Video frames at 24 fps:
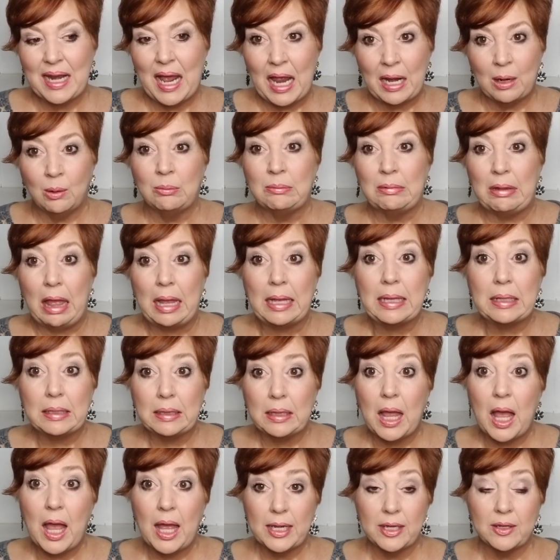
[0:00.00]
I don't like a
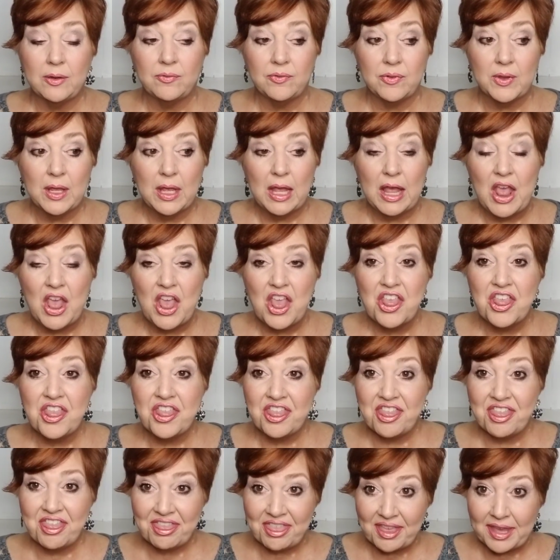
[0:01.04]
lot of
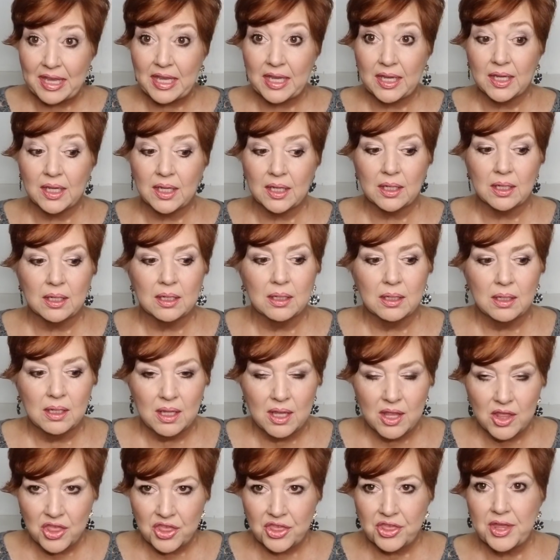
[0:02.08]
thick
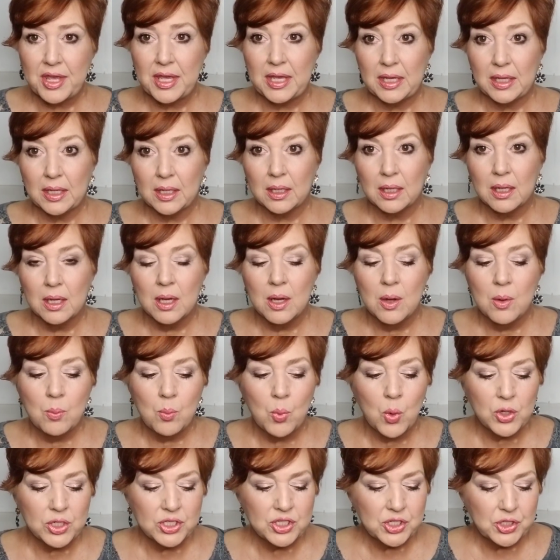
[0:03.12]

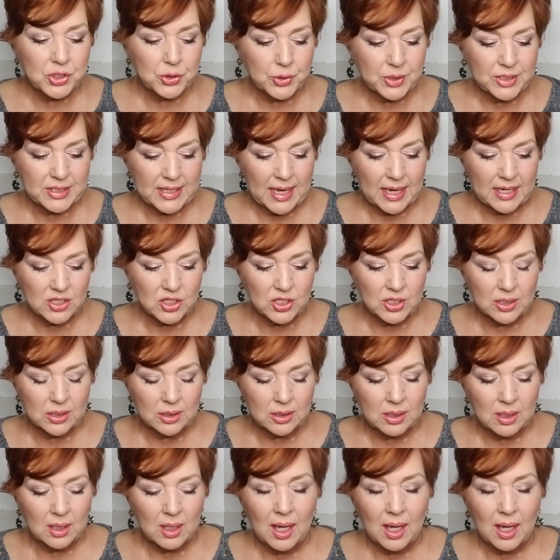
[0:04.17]
moisturization.